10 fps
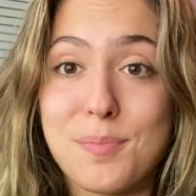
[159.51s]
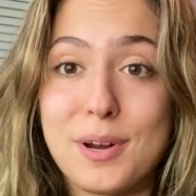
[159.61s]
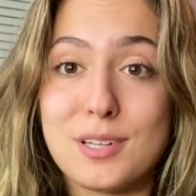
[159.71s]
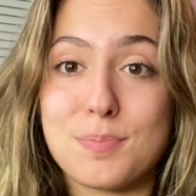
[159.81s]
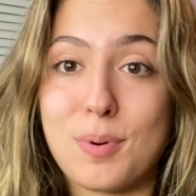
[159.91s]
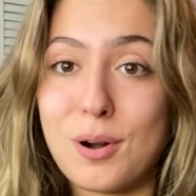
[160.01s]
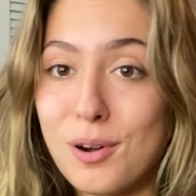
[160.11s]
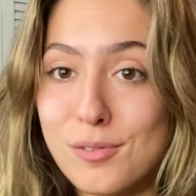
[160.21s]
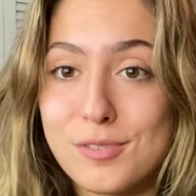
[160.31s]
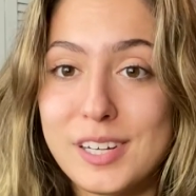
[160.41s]
but it's
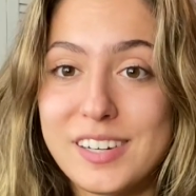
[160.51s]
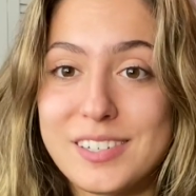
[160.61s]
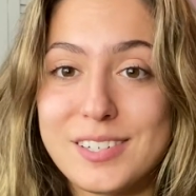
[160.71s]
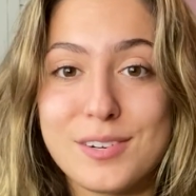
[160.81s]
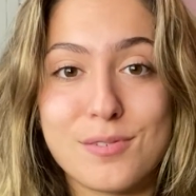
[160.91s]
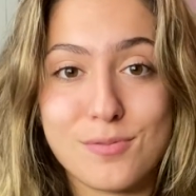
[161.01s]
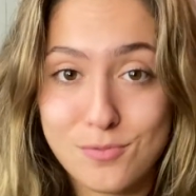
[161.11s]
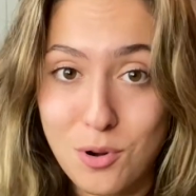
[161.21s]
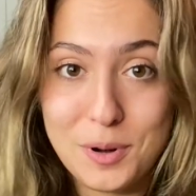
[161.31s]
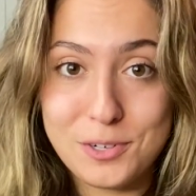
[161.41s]
perfect
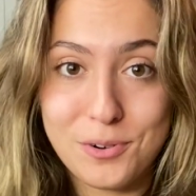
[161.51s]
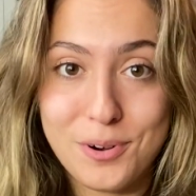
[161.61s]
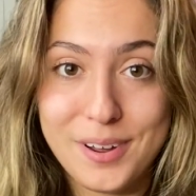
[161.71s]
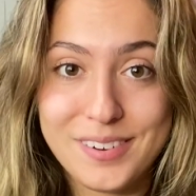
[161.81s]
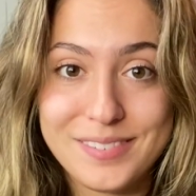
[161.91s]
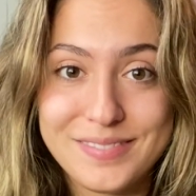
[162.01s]
for my droid.